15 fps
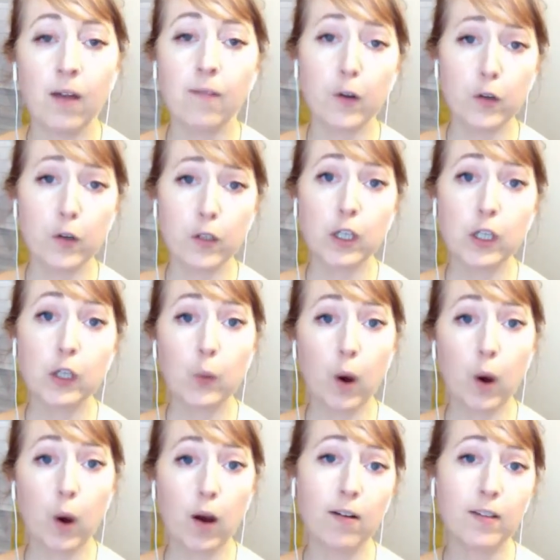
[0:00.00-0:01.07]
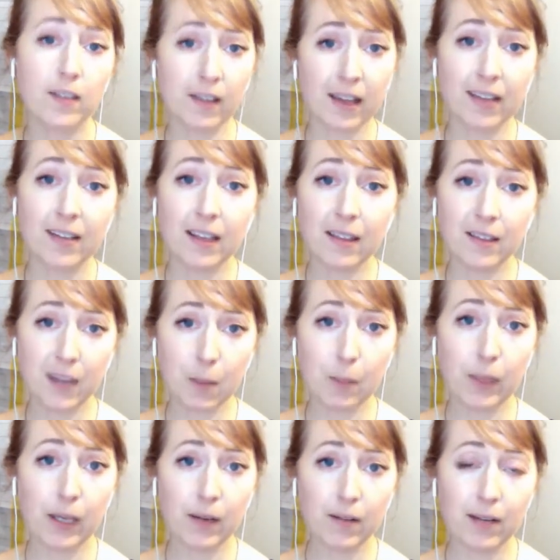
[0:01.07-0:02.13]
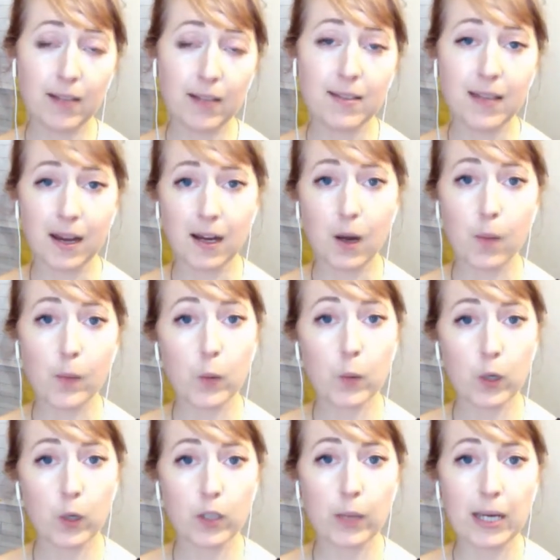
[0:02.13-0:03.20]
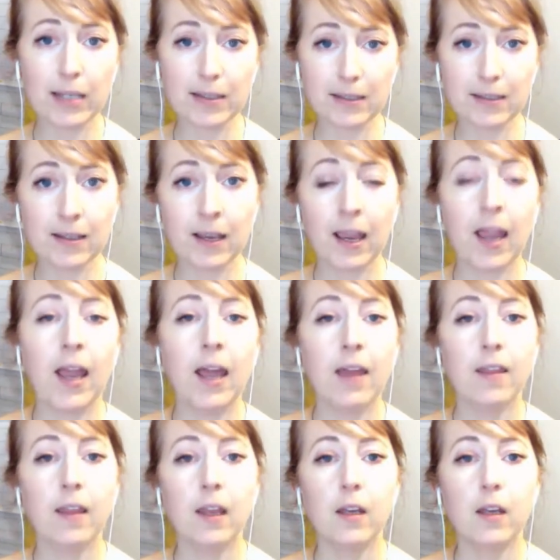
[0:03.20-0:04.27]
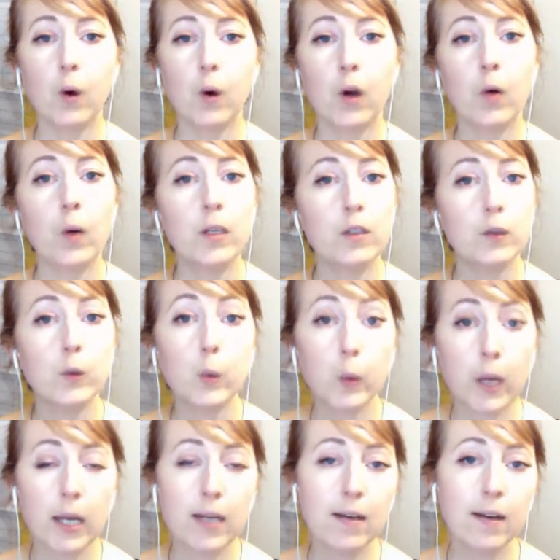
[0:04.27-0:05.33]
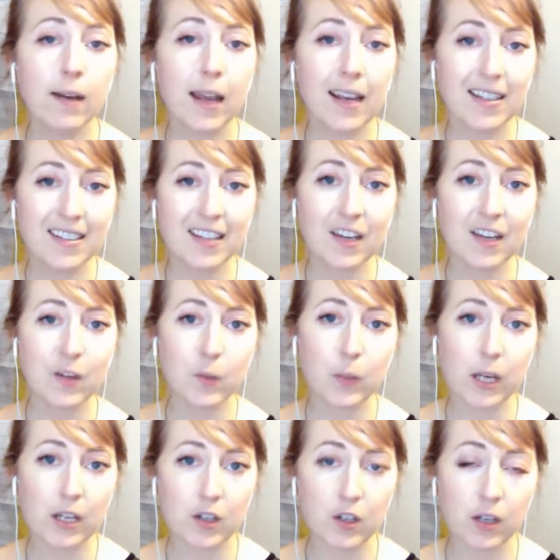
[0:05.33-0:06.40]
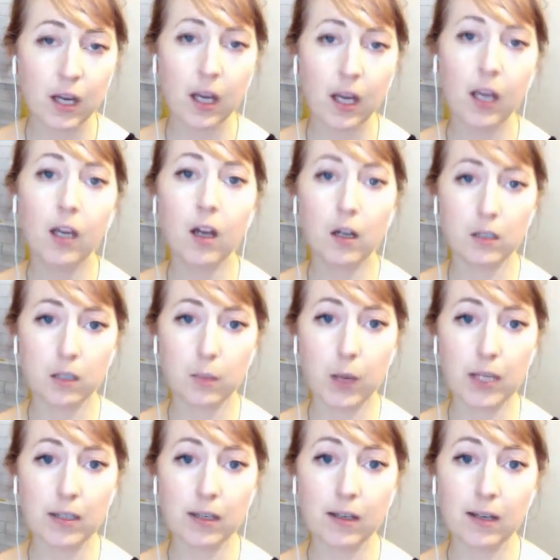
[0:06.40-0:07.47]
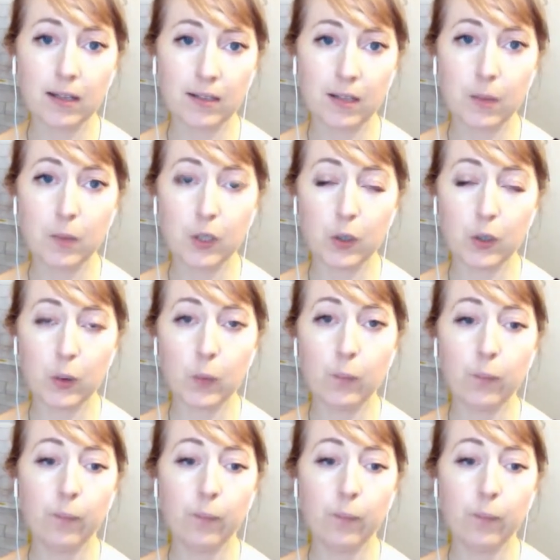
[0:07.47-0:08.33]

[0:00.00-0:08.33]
First, you are selecting the template and setting up your workspace. Then you are going to create a styles page and customize it as step 2.